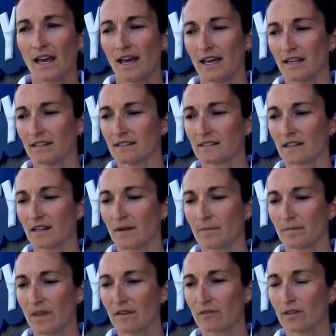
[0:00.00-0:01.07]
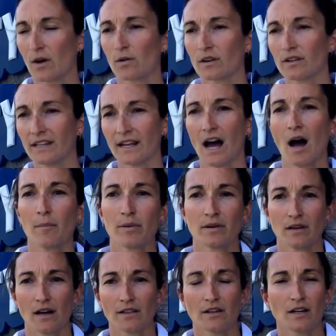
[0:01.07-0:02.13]
and um, if we don't clean up,
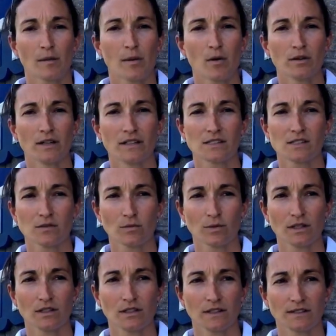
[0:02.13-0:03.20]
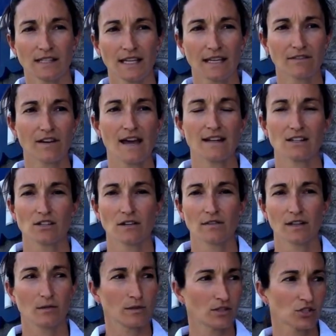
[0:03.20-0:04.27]
other opponents will take advantage of
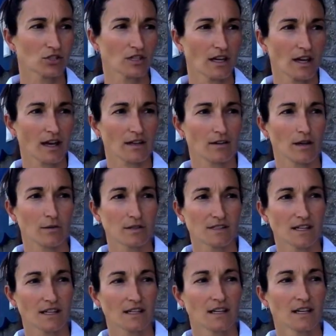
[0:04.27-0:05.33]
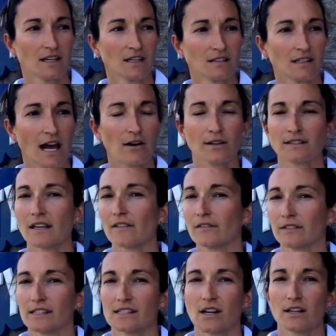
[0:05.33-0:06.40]
it, which I, I would say Dowling
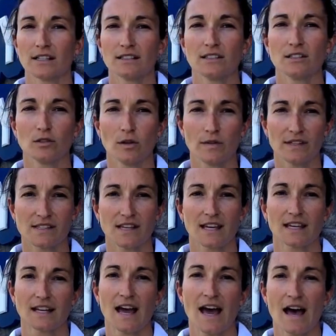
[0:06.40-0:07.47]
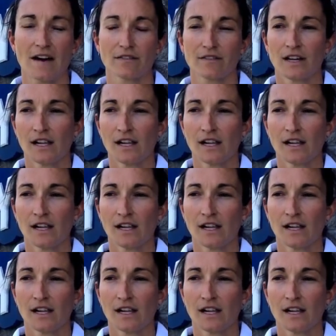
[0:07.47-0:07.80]
definitely started to do in the second half.